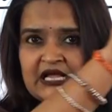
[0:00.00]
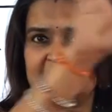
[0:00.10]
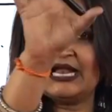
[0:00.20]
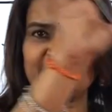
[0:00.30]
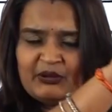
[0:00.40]

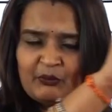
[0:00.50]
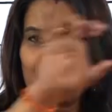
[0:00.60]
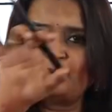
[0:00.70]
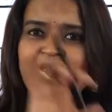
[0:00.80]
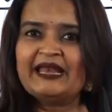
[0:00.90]
that we
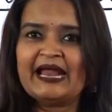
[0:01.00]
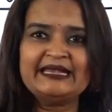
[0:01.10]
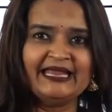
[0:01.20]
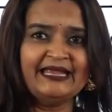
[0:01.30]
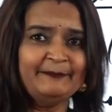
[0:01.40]
would be
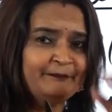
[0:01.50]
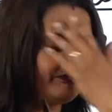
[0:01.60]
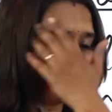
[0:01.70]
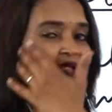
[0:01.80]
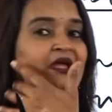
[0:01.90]
writing
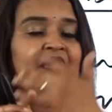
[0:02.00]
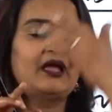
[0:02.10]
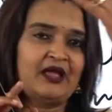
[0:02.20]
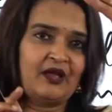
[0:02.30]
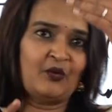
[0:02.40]

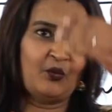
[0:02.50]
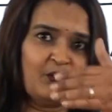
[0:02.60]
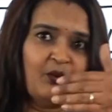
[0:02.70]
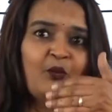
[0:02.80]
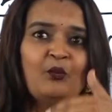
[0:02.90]

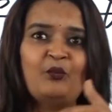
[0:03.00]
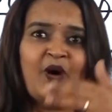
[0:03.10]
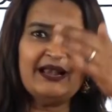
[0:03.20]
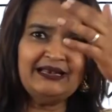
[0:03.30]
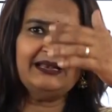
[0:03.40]

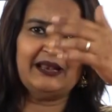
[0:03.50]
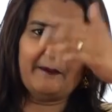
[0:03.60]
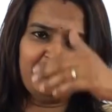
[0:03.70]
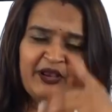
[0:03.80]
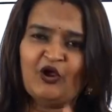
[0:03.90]
one
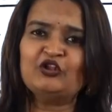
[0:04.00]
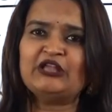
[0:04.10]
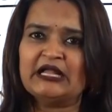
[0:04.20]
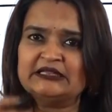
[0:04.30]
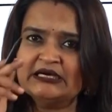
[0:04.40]
below the
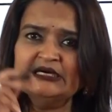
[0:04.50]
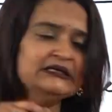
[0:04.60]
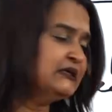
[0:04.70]
other,